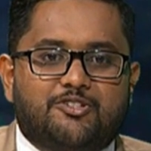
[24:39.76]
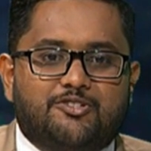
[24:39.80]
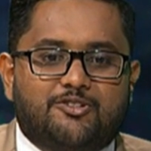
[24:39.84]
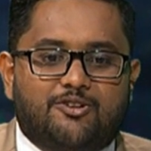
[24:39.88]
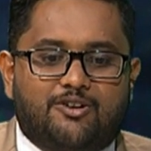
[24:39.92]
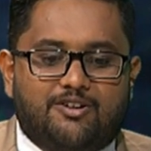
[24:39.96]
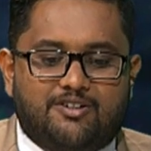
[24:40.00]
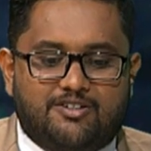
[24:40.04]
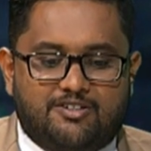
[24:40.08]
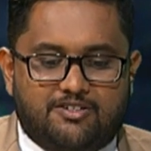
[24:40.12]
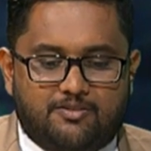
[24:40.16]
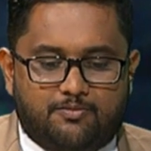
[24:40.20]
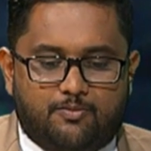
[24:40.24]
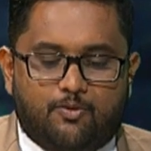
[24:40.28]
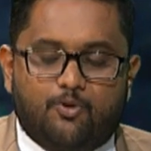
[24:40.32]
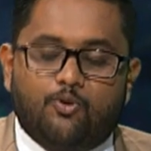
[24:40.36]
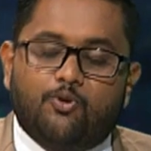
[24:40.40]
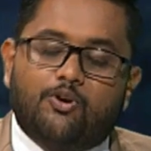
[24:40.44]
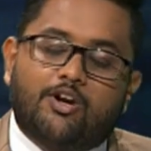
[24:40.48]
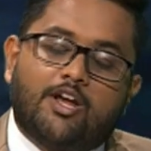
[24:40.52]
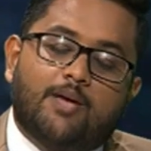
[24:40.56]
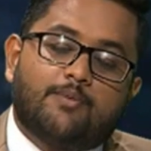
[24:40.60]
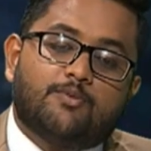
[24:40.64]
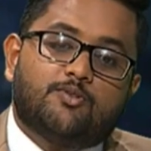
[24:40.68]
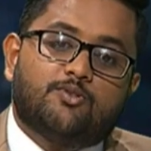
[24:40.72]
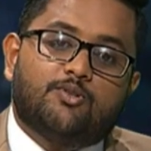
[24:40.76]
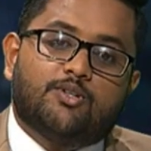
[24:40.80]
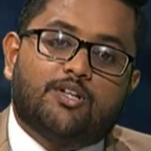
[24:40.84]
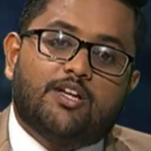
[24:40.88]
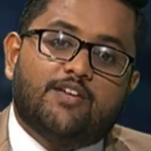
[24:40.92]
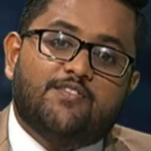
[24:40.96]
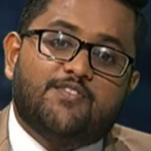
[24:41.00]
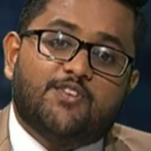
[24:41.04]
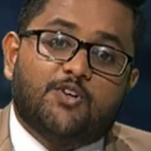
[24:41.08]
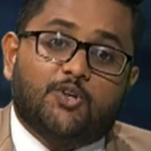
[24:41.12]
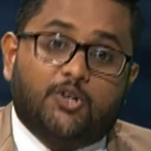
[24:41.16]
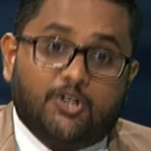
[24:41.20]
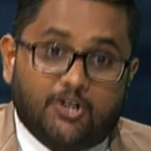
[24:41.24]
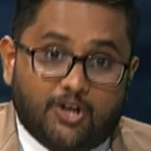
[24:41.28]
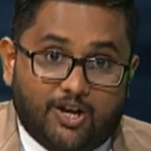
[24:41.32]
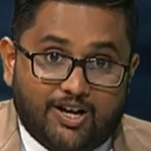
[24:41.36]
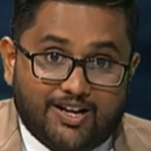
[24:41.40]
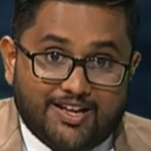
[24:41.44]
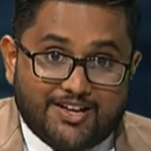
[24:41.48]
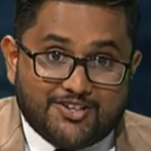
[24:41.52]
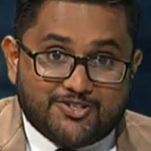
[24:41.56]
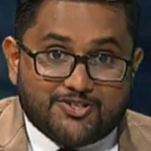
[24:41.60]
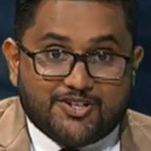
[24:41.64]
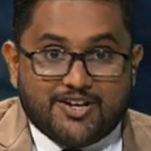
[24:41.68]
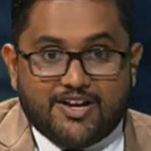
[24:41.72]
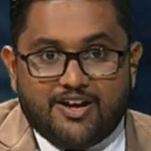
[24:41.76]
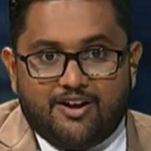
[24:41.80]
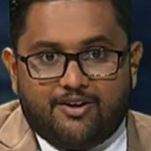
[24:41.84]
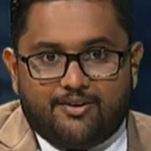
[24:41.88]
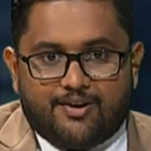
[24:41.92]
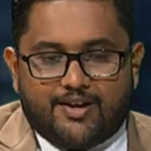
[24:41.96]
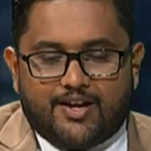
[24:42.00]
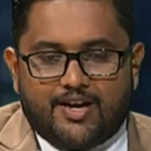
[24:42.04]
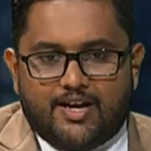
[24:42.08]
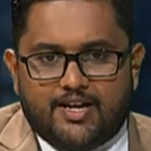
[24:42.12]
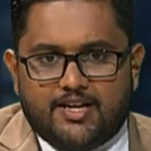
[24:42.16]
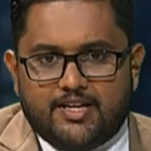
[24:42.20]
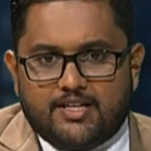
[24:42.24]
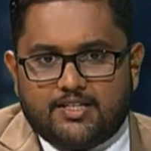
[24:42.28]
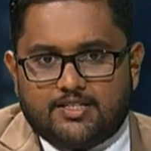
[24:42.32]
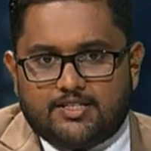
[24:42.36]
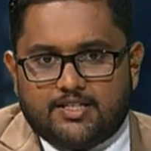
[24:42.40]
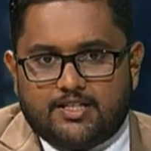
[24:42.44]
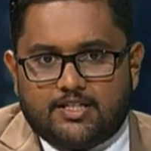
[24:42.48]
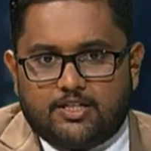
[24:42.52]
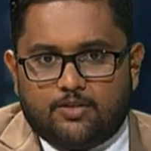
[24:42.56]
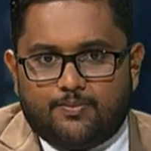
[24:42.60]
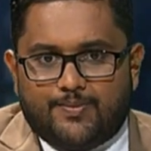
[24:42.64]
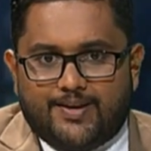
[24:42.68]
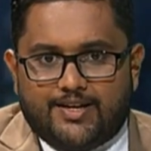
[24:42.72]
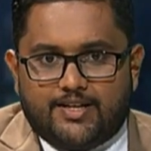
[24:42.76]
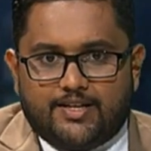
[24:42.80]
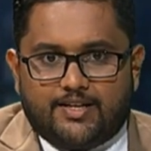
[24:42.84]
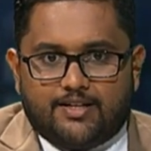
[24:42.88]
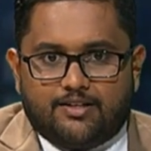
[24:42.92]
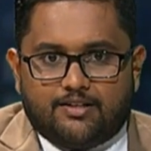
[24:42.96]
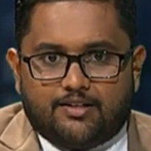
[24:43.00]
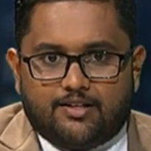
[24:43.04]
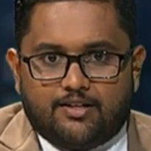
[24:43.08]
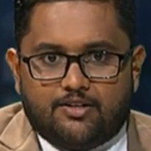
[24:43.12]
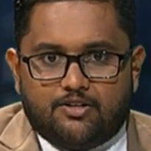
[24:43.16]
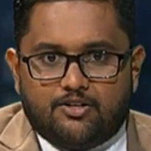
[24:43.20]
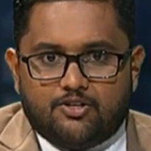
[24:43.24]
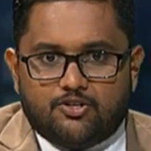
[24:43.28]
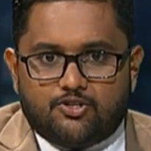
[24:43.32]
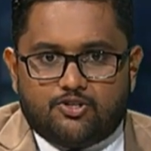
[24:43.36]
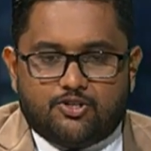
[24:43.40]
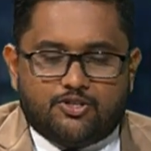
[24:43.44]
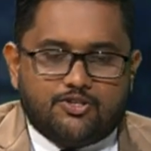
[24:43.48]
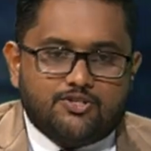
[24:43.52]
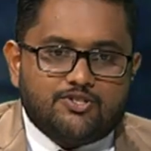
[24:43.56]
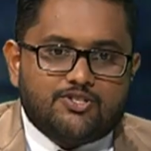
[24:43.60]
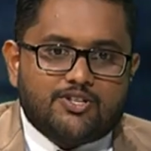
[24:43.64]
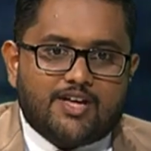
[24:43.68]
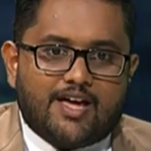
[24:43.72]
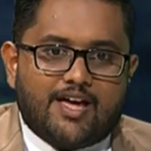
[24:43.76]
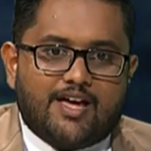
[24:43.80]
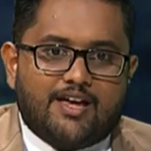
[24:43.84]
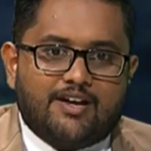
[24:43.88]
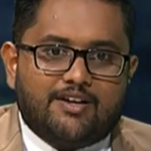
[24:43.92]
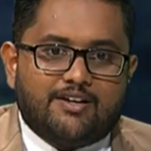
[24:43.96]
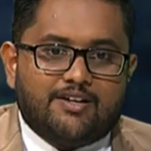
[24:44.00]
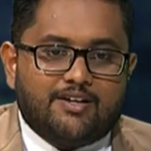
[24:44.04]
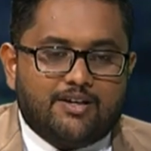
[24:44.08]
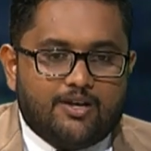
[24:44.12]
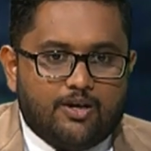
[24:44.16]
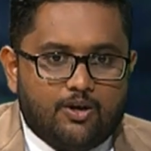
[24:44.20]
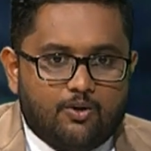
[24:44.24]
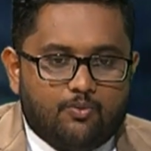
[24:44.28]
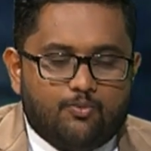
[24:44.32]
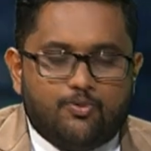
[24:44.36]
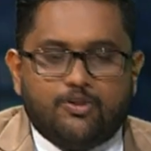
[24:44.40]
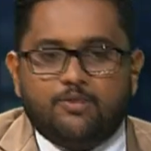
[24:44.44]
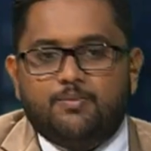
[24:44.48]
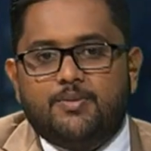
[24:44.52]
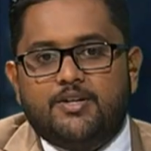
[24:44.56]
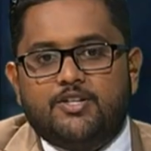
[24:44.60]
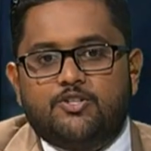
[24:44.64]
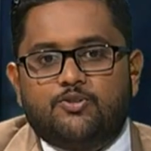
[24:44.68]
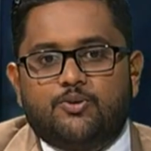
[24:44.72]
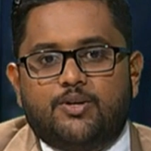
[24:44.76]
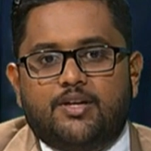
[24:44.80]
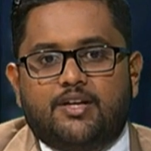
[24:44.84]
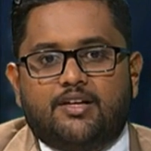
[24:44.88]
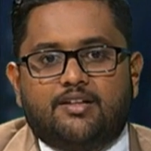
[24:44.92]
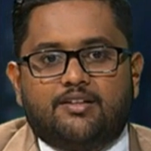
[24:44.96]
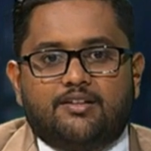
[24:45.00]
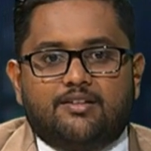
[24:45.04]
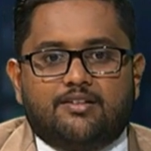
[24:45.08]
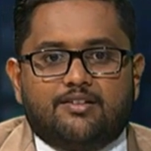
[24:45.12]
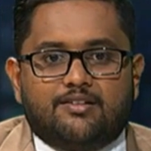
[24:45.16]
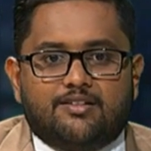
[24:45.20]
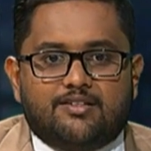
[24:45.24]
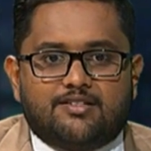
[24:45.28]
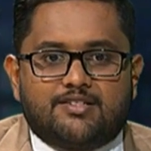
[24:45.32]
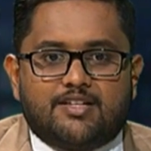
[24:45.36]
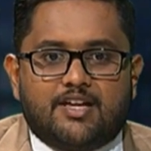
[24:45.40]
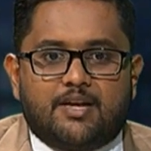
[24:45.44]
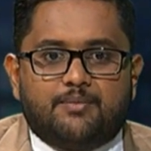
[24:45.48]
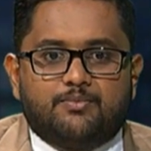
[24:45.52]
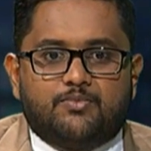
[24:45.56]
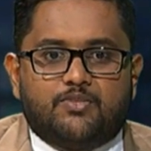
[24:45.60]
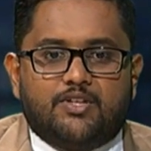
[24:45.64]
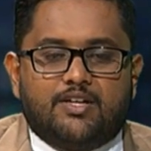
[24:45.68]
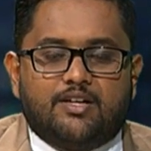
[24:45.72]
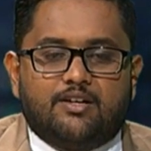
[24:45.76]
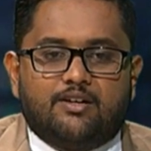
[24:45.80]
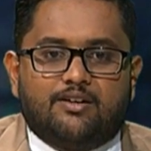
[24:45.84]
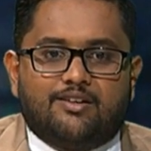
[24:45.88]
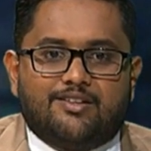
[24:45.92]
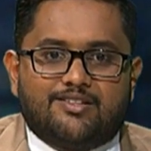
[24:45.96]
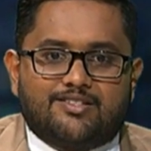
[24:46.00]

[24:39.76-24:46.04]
on programs to give you knowledge regarding certain medical conditions, and we'll be doing the same thing.